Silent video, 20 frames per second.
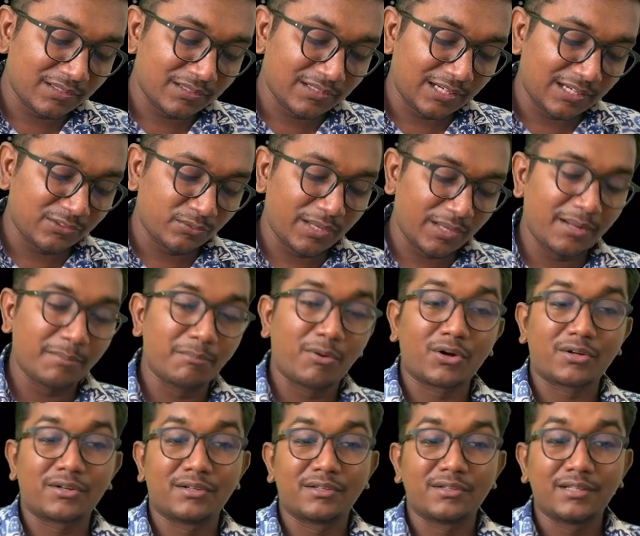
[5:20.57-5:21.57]
That is very
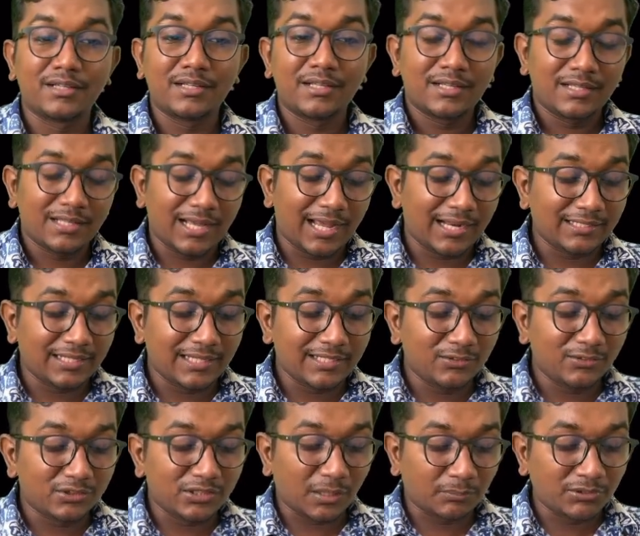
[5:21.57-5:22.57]
important. And then
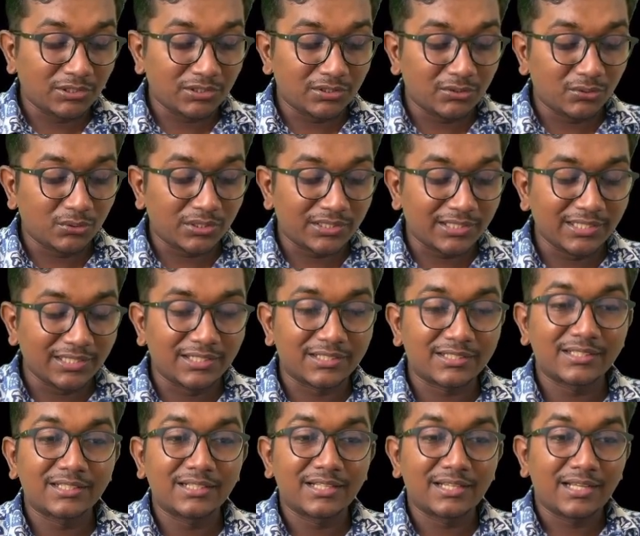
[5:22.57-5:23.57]
you substitute
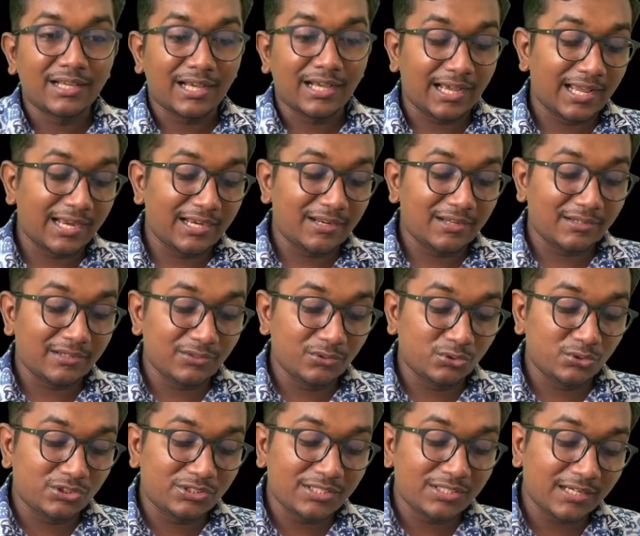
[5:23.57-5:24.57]
here and you
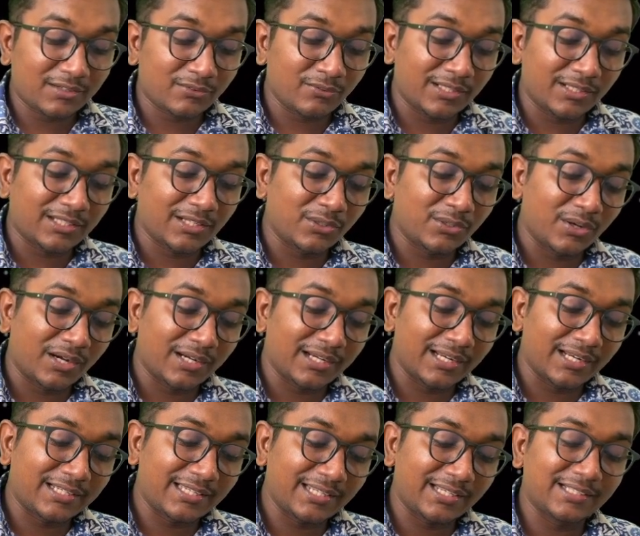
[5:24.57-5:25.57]
check whether you are
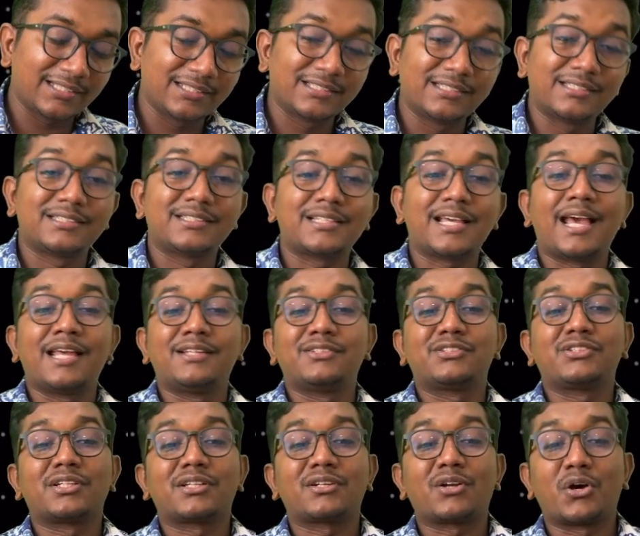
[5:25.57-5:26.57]
getting this
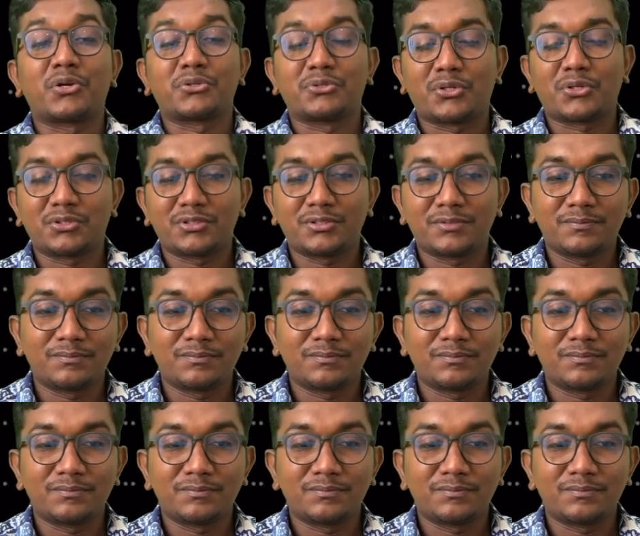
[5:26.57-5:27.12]
answer or not.